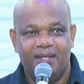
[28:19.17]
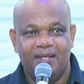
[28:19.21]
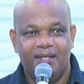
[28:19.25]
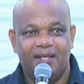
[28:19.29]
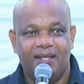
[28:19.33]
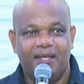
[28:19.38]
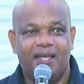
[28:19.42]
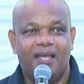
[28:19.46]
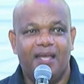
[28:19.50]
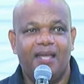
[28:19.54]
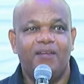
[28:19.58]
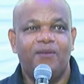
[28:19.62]

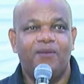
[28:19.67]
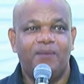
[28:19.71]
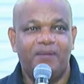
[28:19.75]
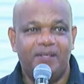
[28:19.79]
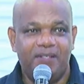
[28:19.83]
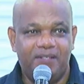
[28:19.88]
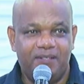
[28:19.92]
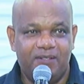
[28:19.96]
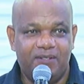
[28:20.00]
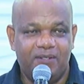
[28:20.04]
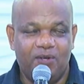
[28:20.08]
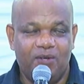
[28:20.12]
and we
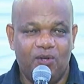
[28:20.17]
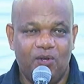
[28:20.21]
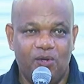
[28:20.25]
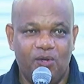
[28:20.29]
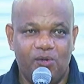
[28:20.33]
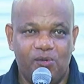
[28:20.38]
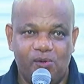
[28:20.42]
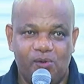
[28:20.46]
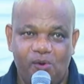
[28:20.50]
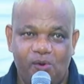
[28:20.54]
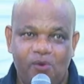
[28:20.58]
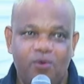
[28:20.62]

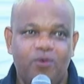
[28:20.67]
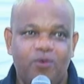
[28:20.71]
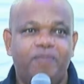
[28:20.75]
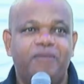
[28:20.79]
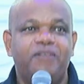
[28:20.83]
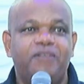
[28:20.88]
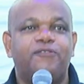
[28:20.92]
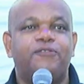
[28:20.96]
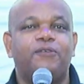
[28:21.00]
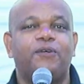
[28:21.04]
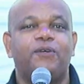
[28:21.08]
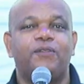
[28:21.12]
go
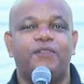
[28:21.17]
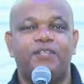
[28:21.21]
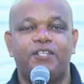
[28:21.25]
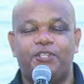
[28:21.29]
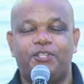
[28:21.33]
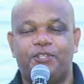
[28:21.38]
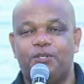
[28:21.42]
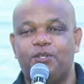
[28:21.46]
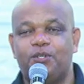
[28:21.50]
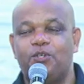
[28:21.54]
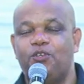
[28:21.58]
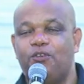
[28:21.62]
before the
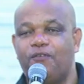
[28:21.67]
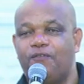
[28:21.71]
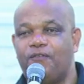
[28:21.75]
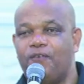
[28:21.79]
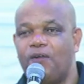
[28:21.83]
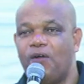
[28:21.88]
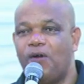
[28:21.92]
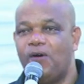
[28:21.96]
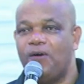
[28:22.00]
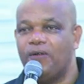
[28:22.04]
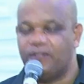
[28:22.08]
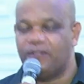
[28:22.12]
throne of
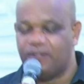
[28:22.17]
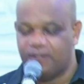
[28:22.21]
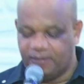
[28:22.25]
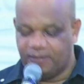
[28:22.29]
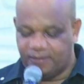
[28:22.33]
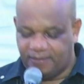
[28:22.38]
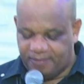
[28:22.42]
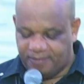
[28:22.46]
God. We